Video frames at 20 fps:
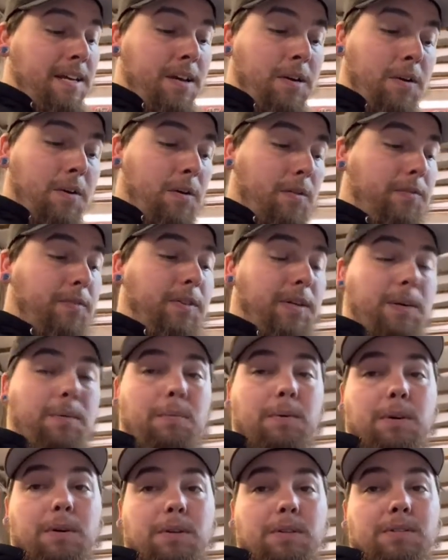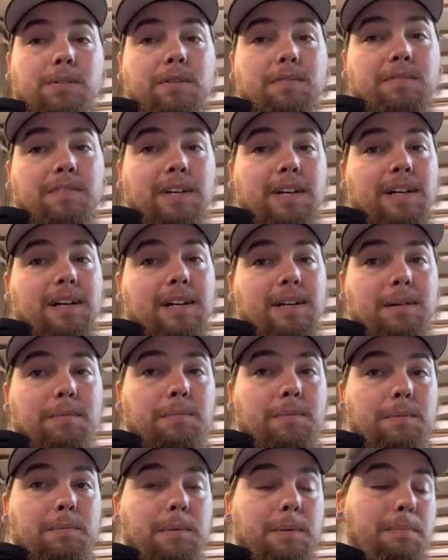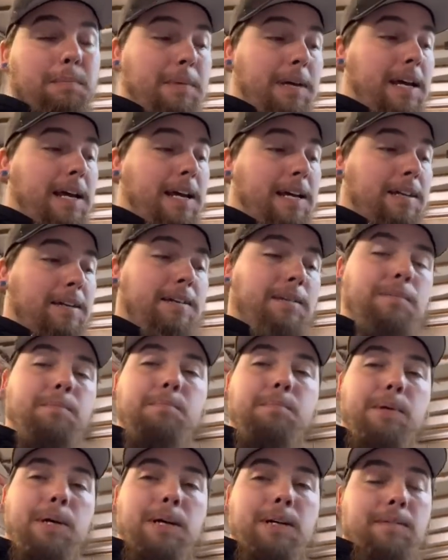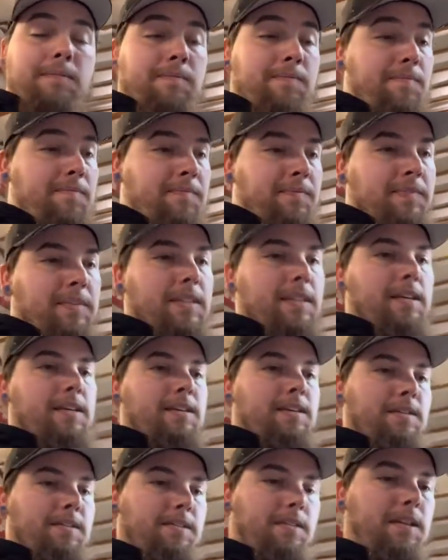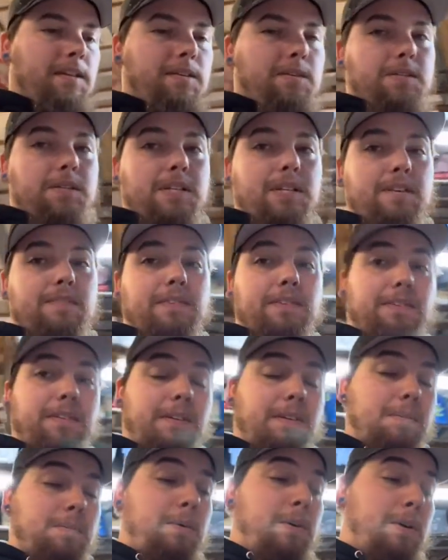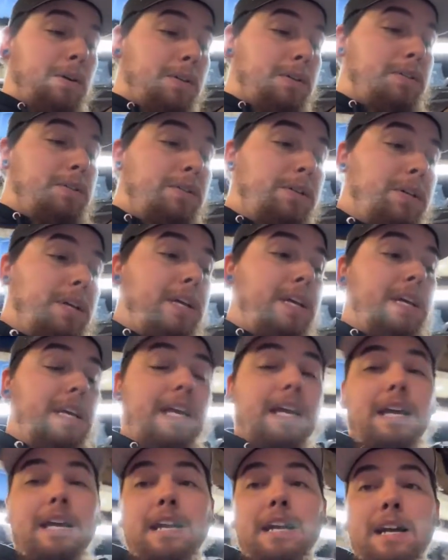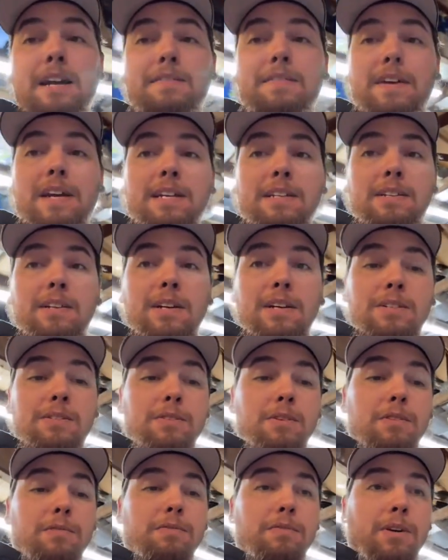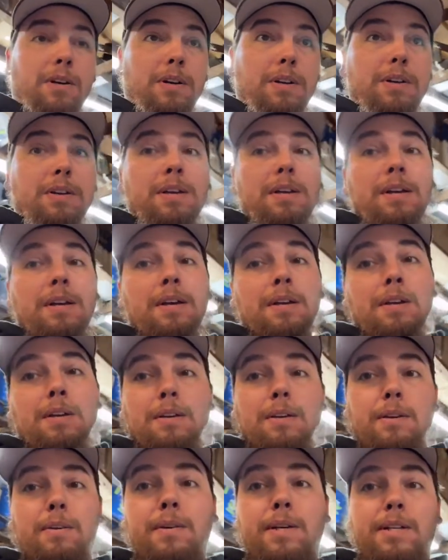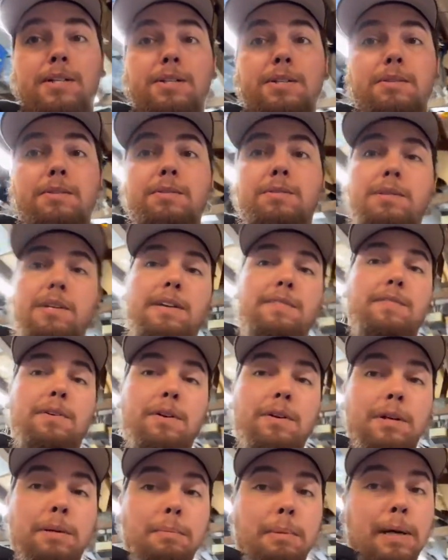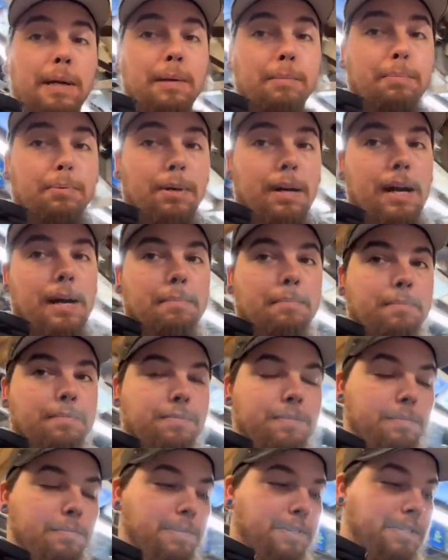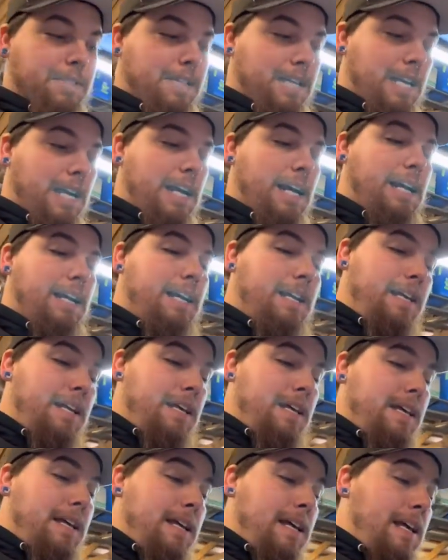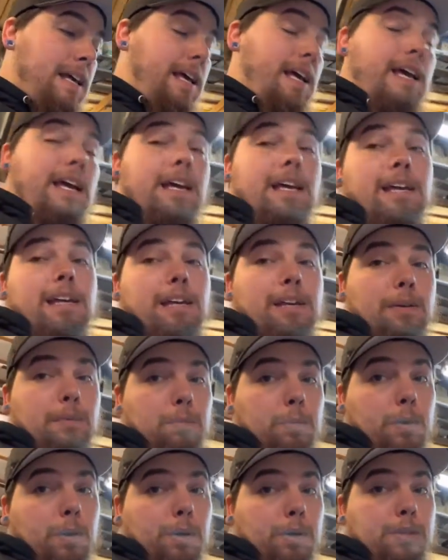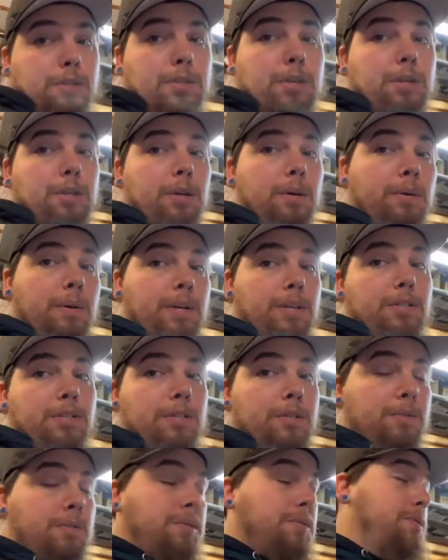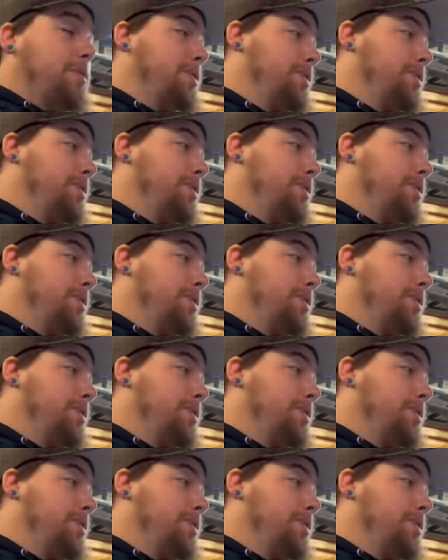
Hopefully it works. If not, I'm going to be mad. But seller said everything works and I've had luck so far. No issues. I've already bought a prop from this guy. It works. No issues.